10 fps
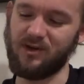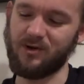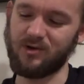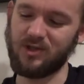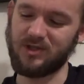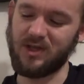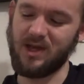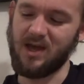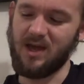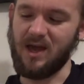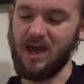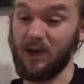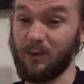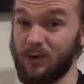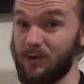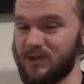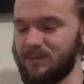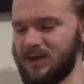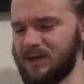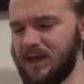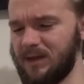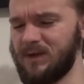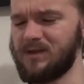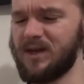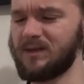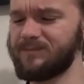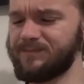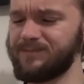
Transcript: oranges. Equinox is a big limey thing.